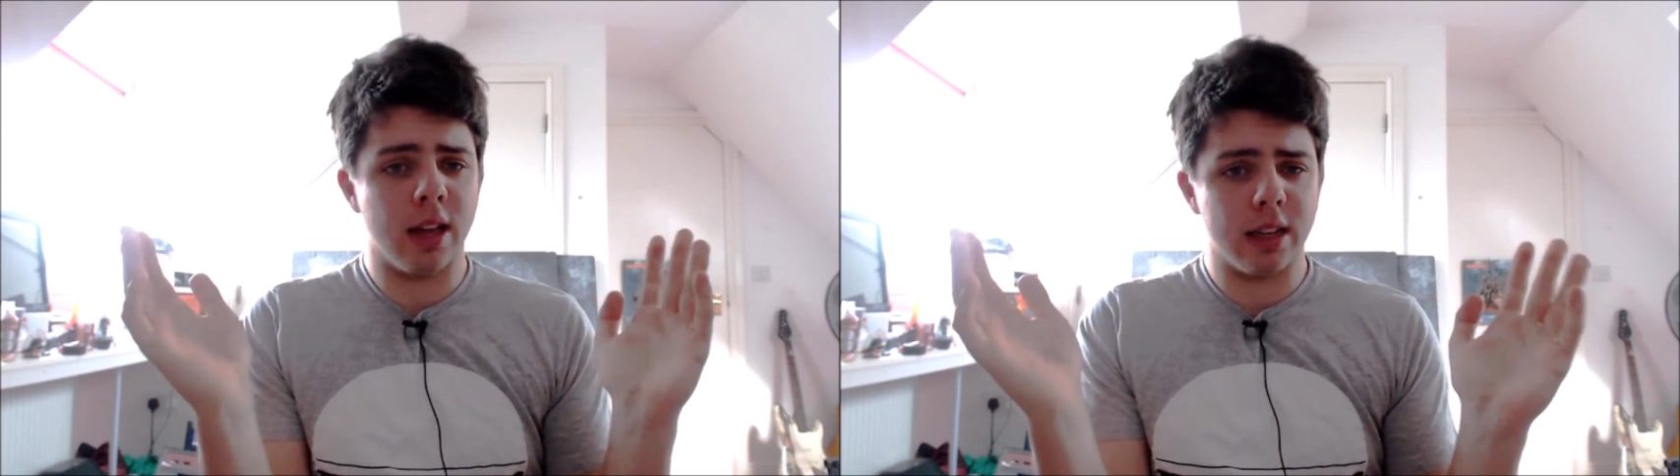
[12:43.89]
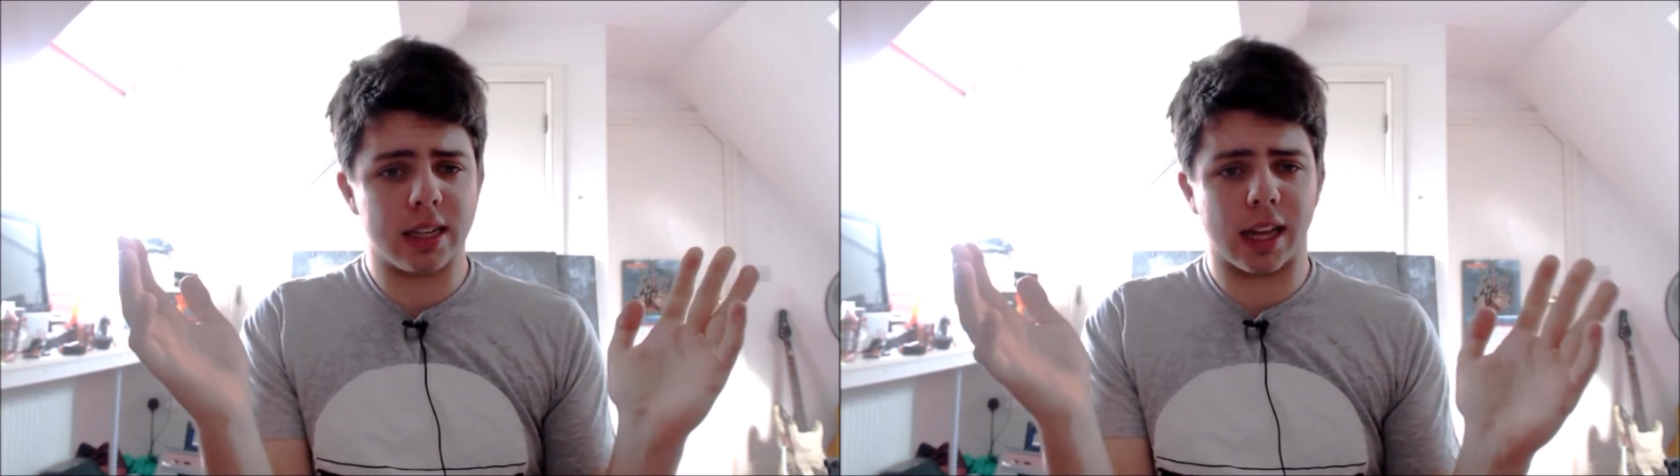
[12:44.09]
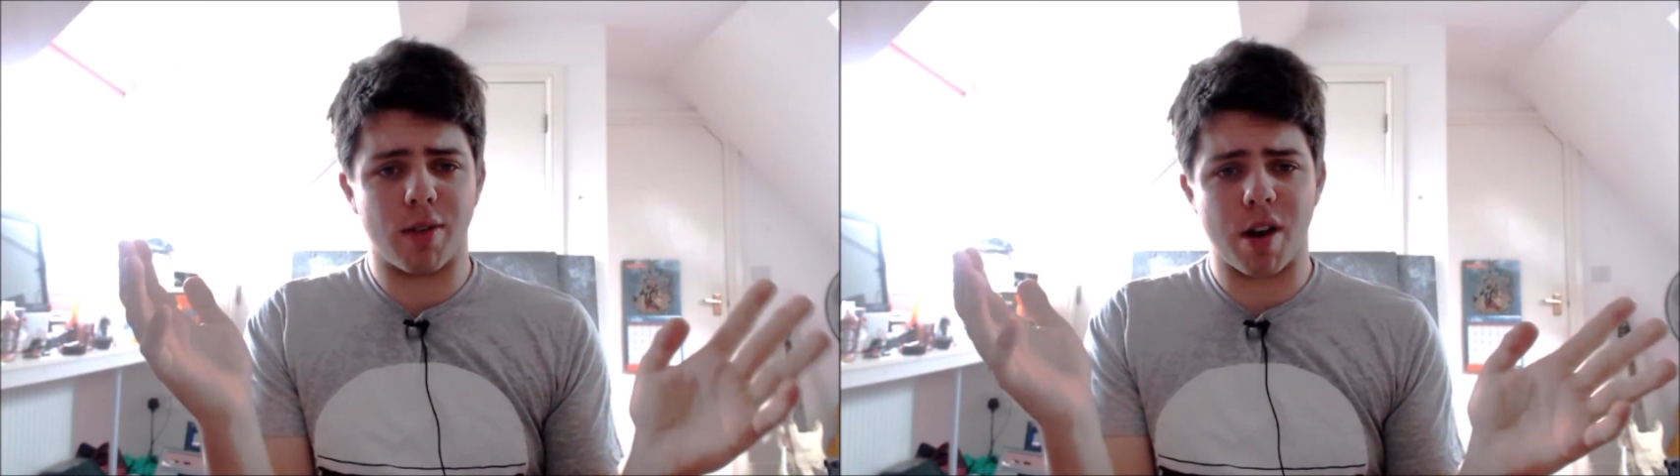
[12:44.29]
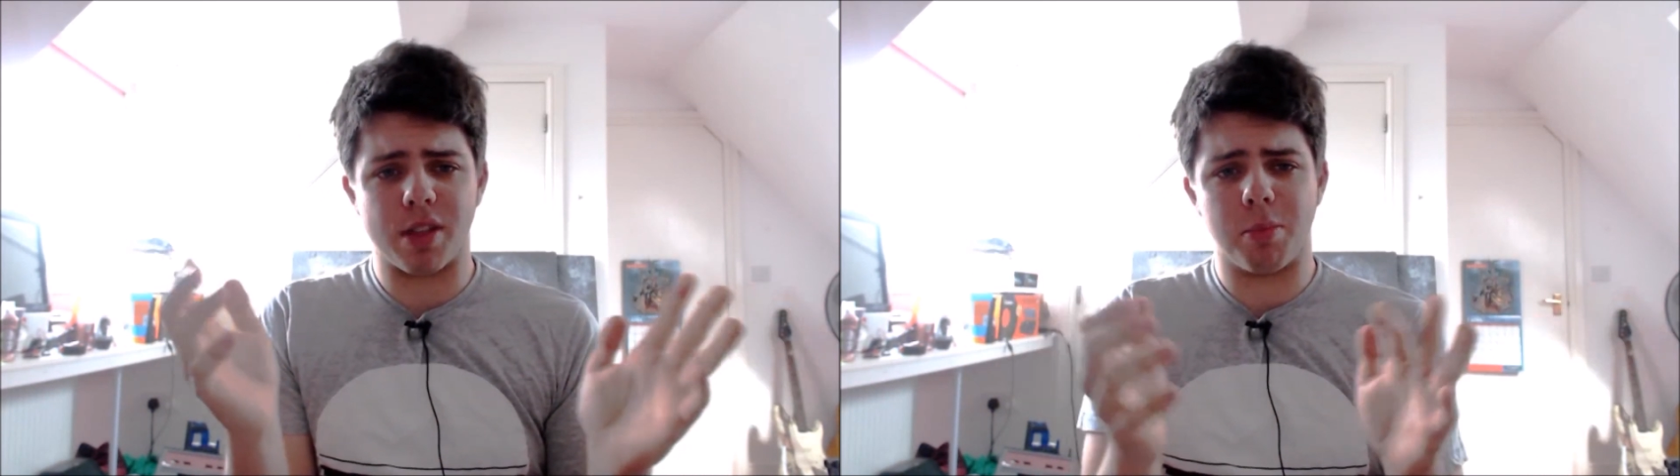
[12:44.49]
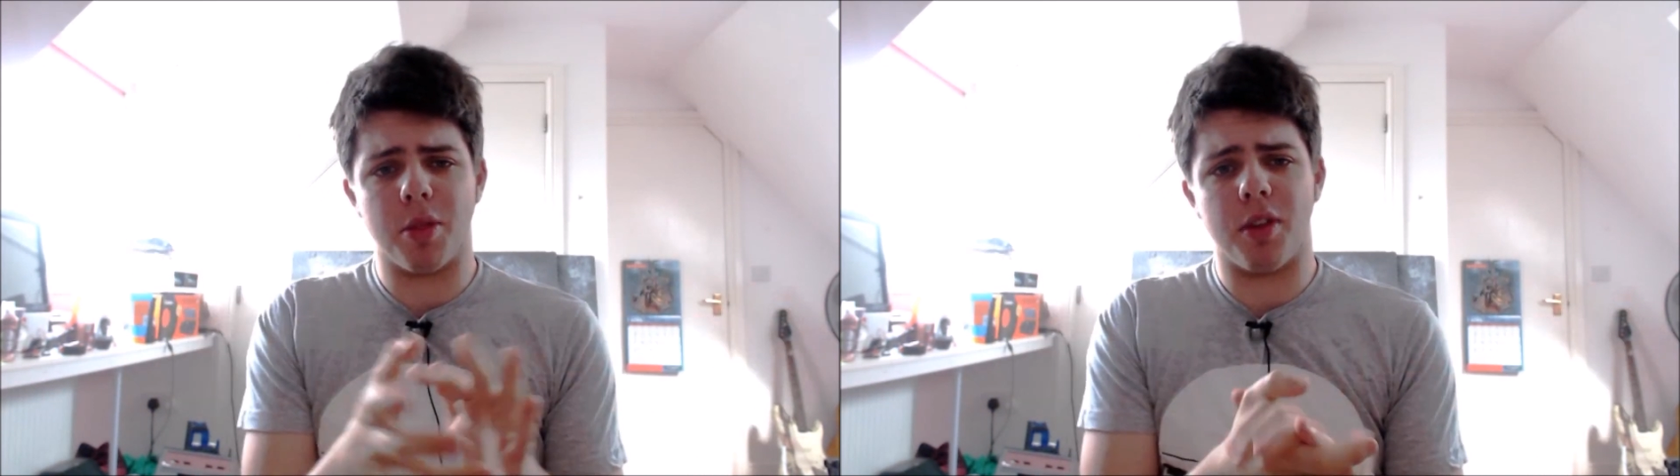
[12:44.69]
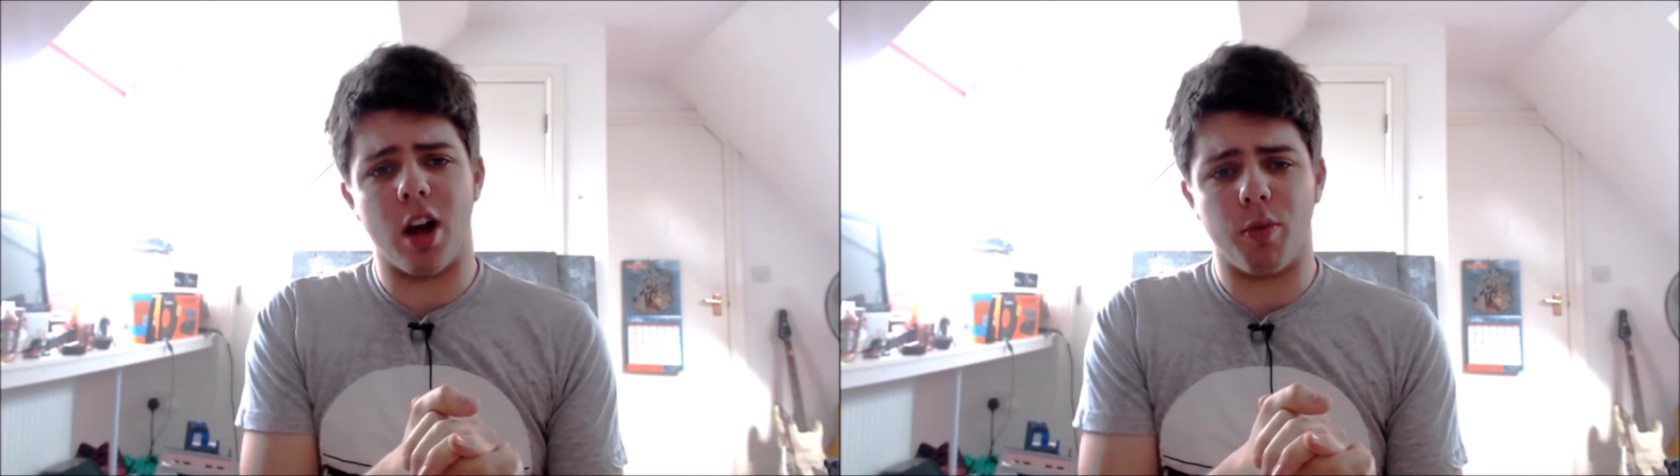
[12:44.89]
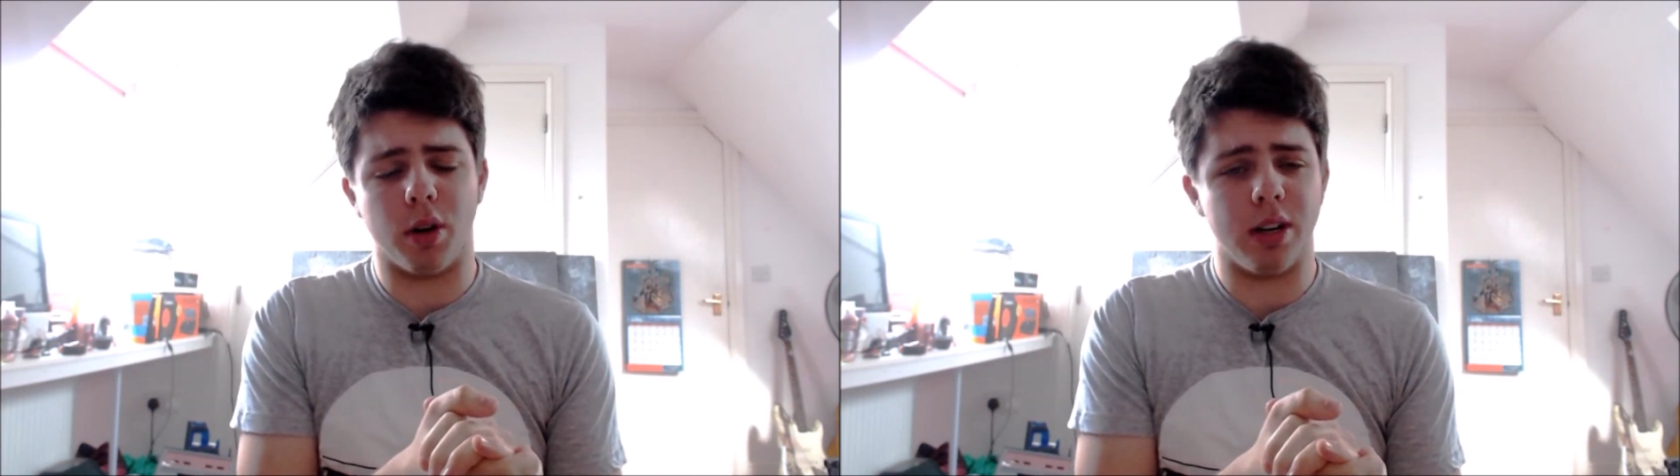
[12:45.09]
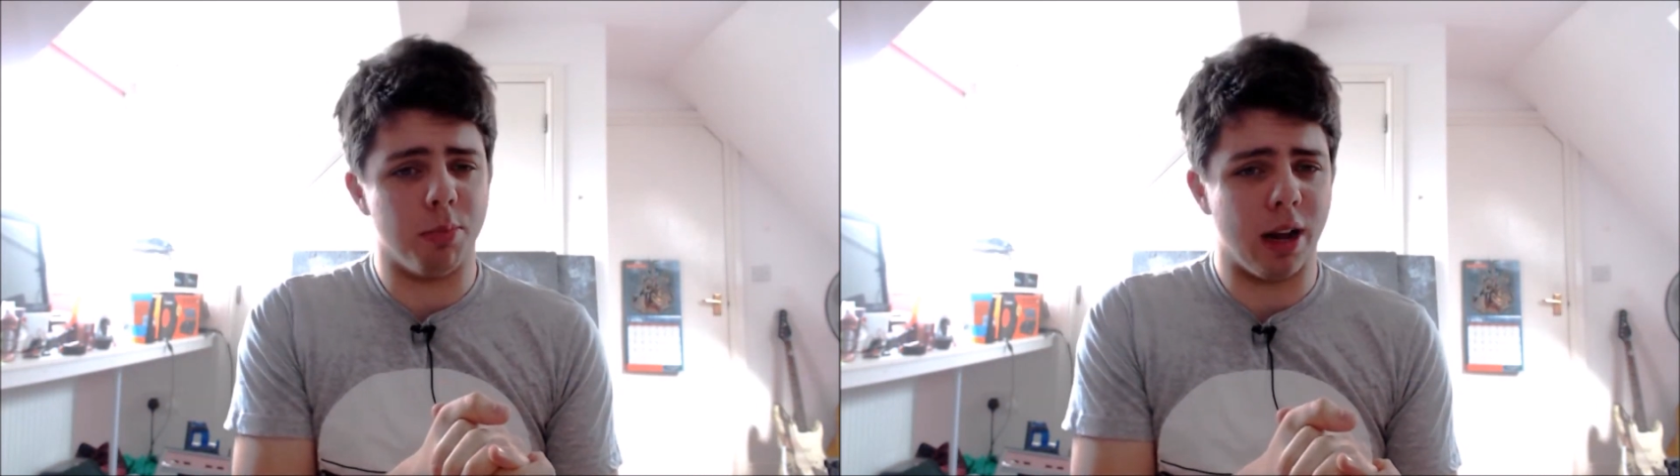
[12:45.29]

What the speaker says: sticking around for that month and a half where I didn't